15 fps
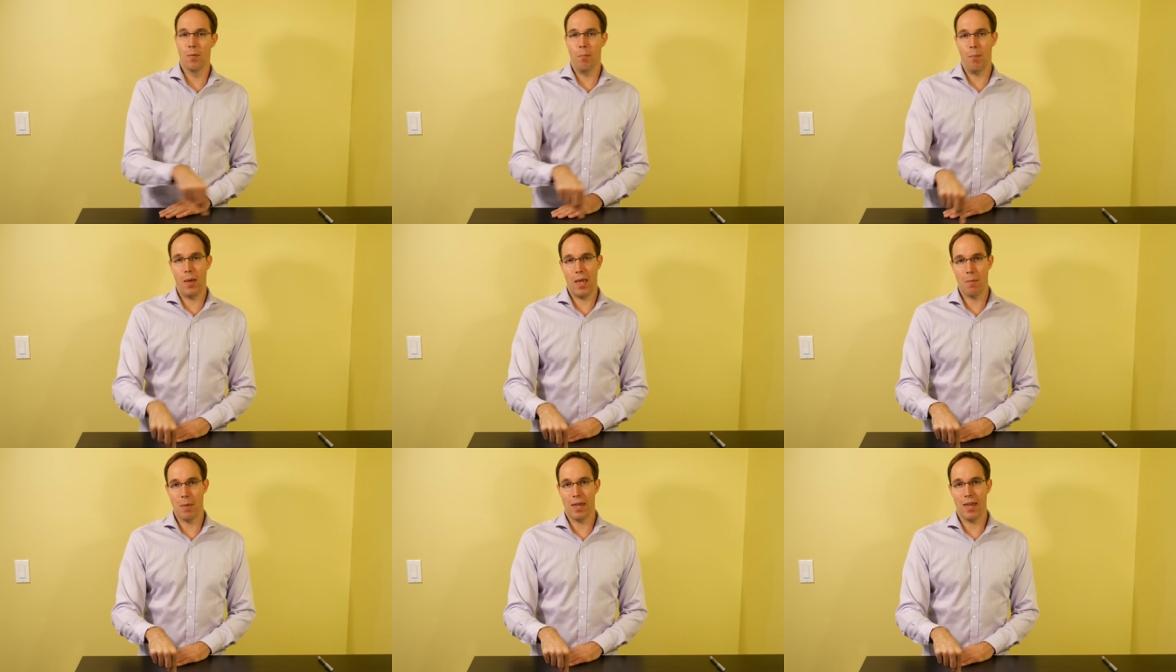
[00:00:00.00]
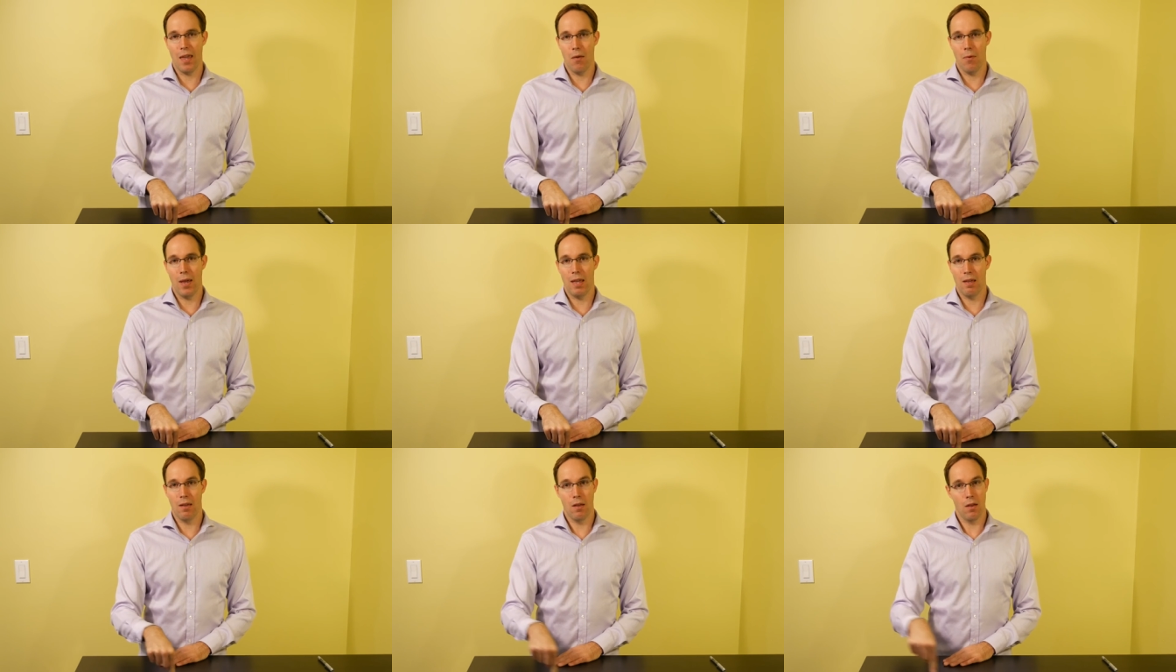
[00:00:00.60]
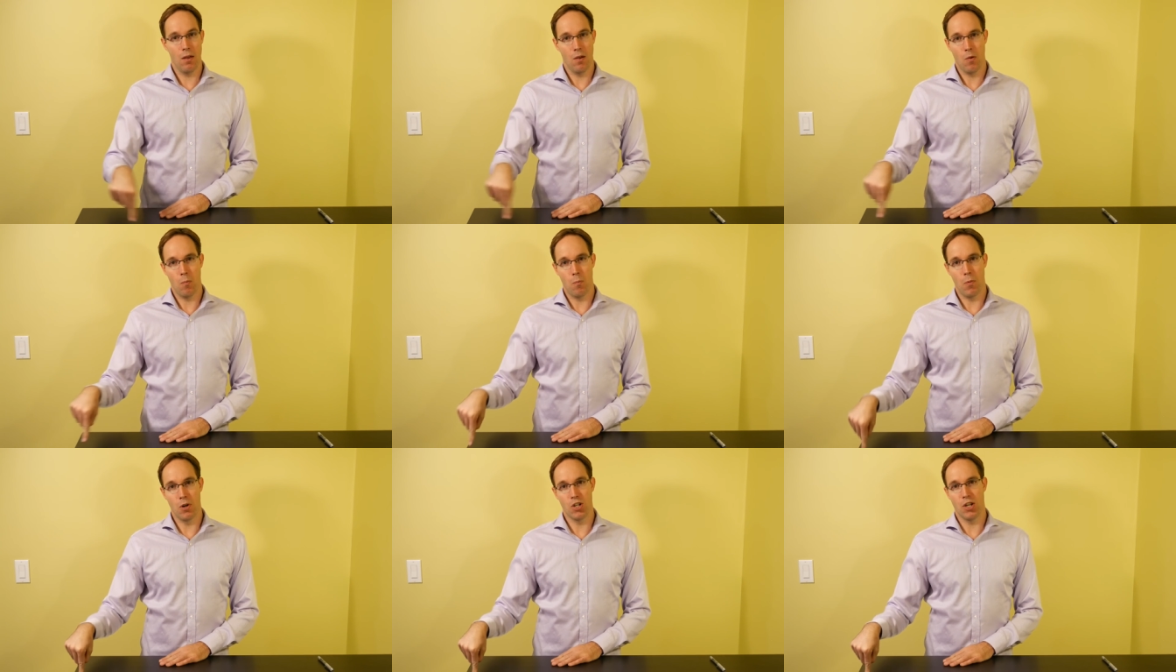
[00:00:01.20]
payment gateway,
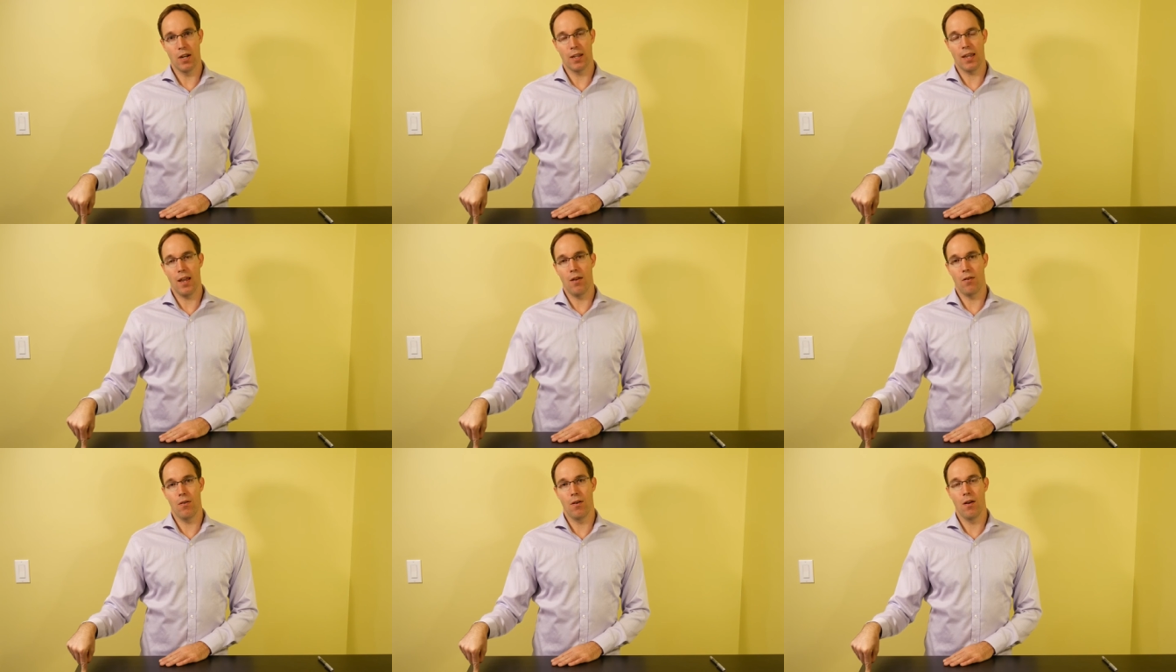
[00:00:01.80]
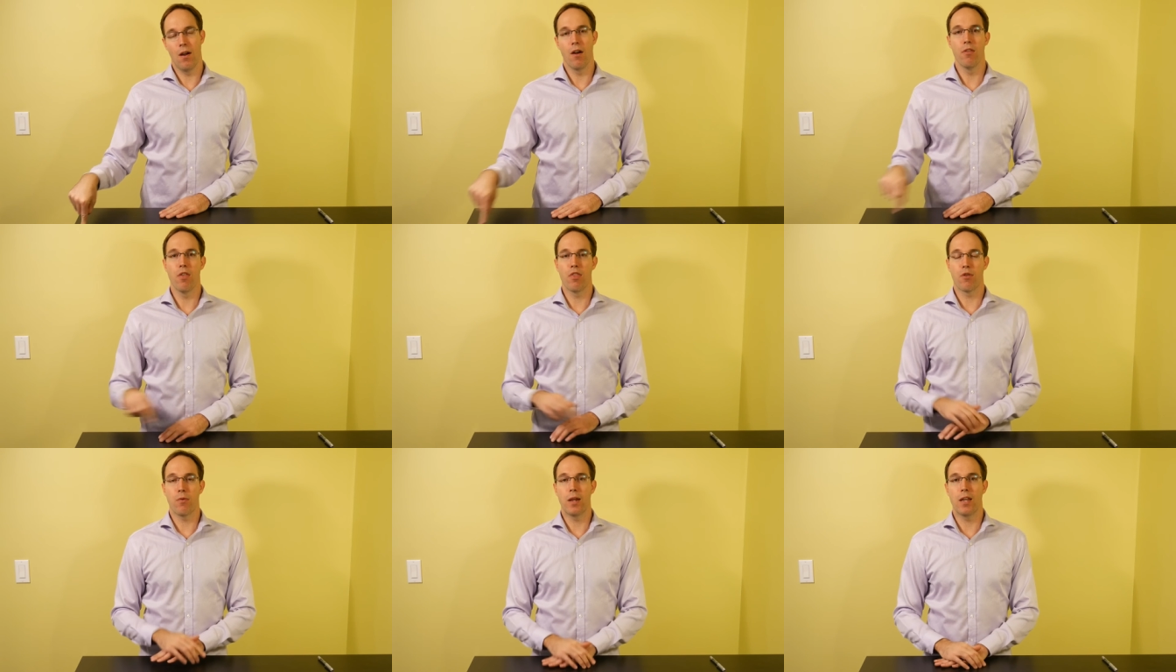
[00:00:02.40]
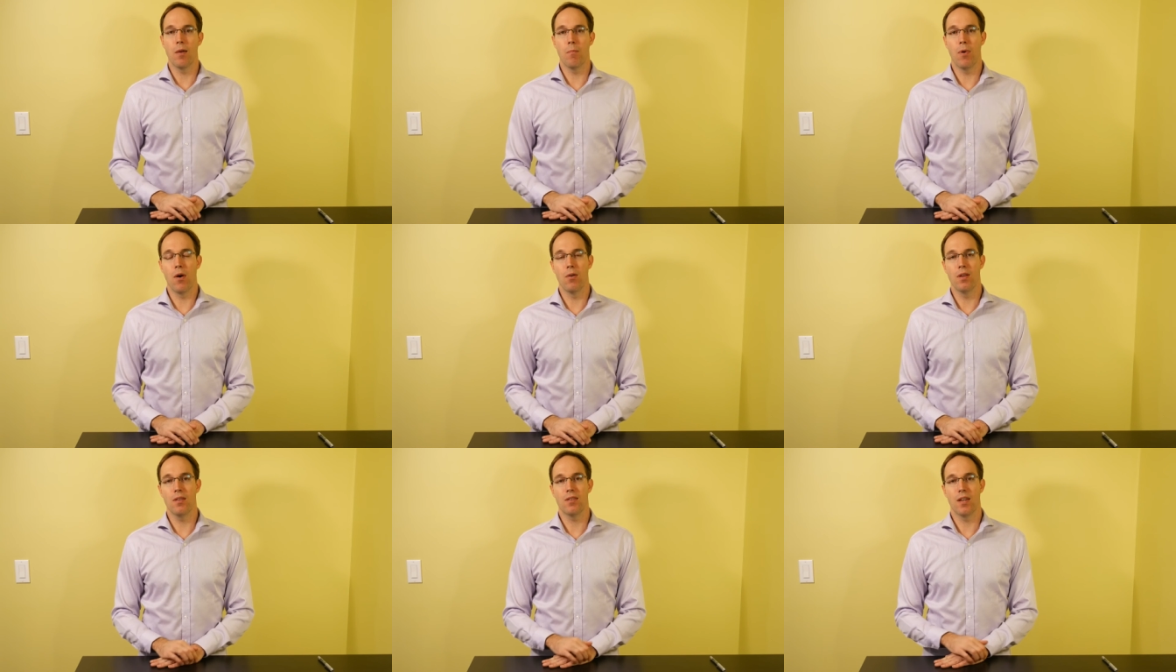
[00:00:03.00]
merchant account are the three
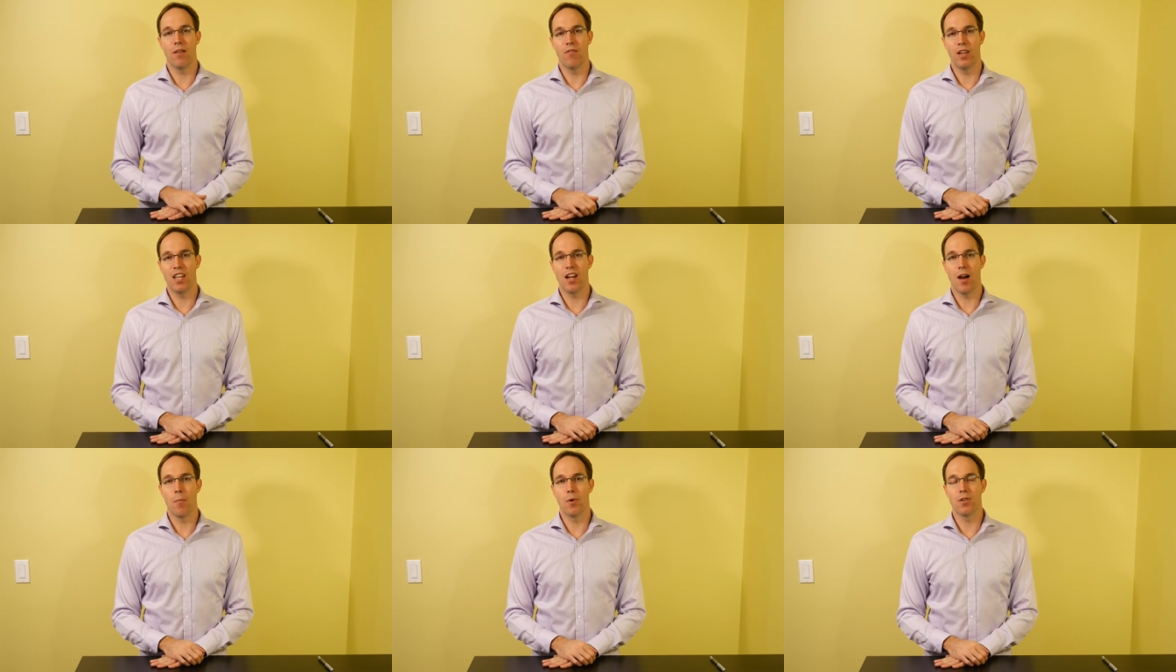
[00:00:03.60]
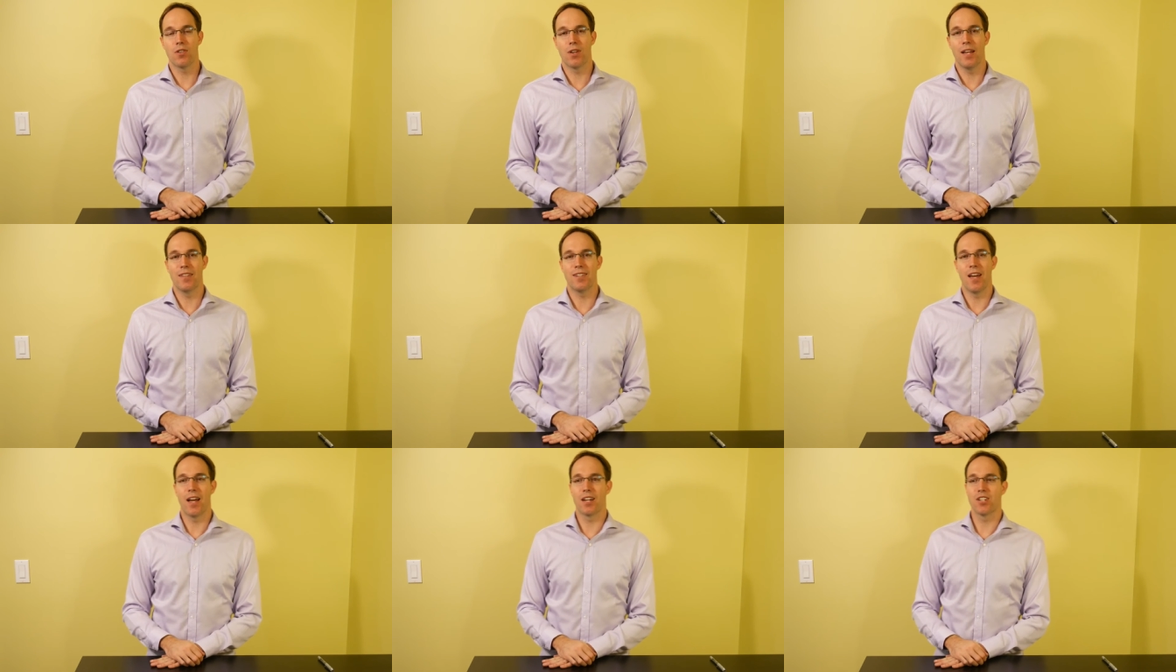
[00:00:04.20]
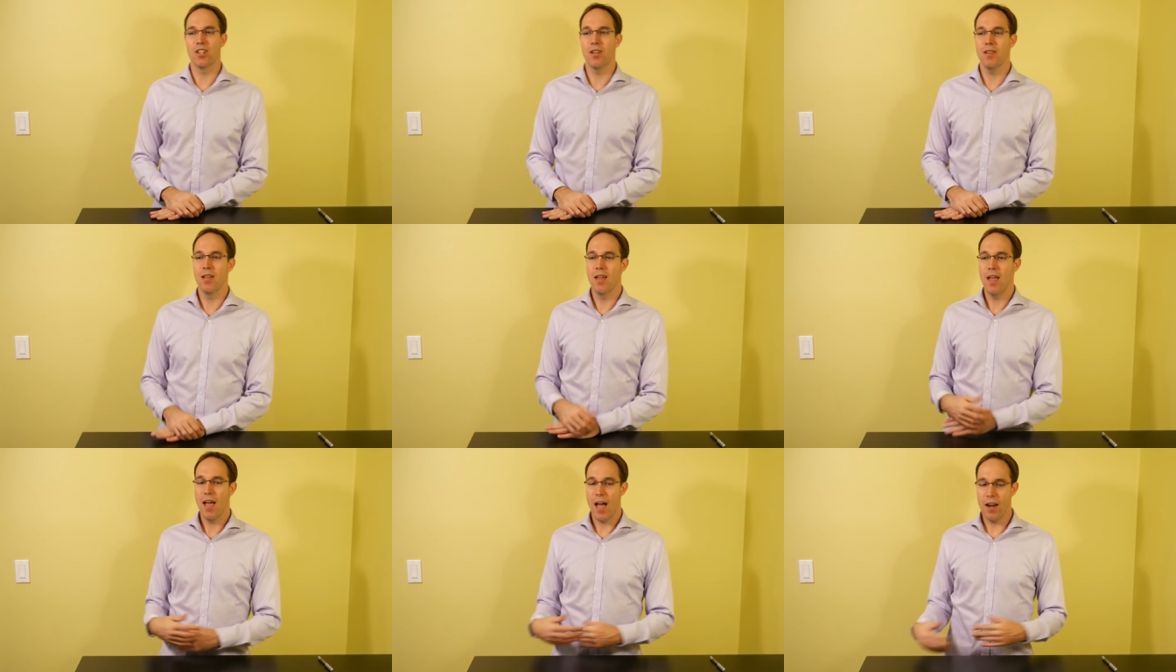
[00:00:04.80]
components of an e-commerce transaction.
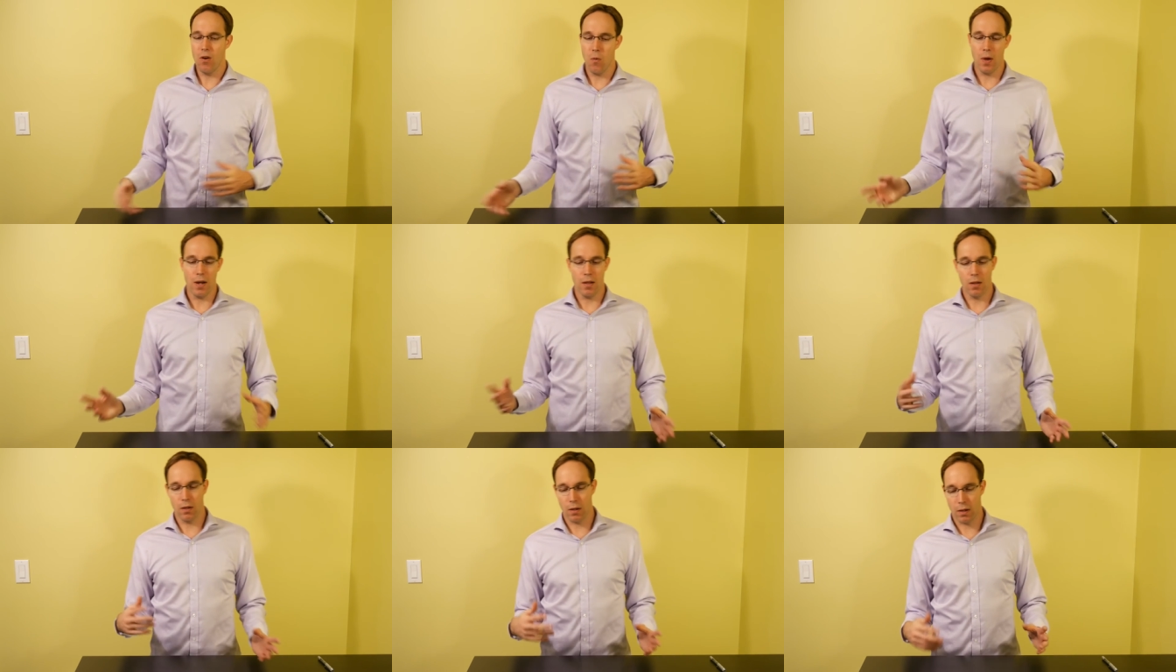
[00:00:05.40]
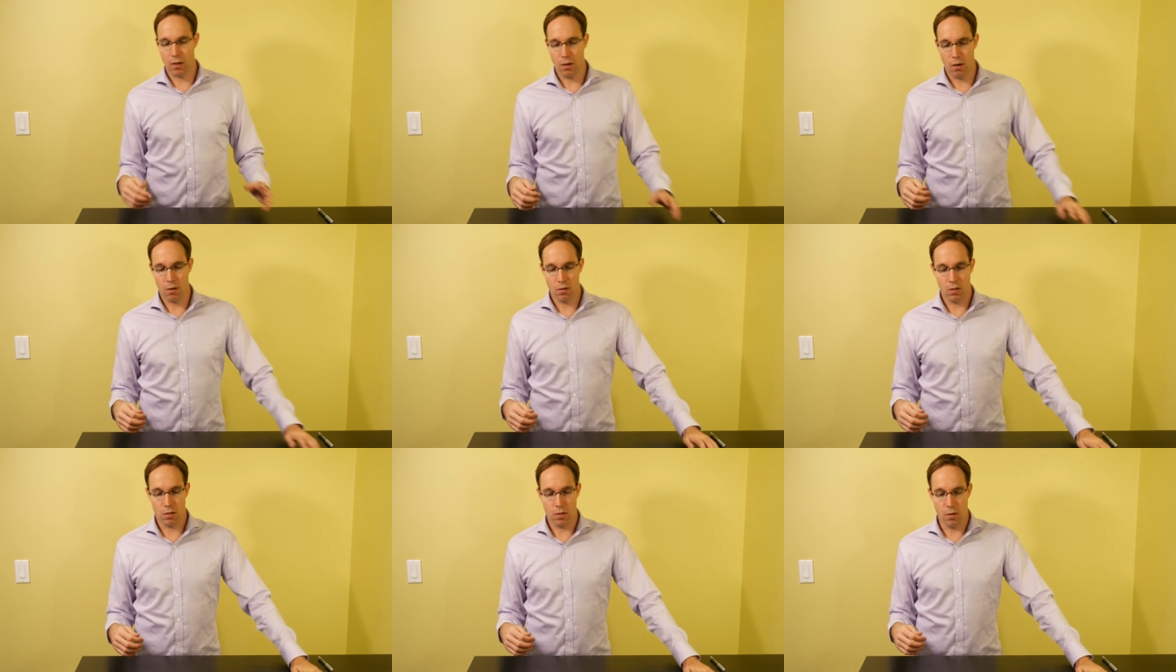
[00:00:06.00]
I don't want to go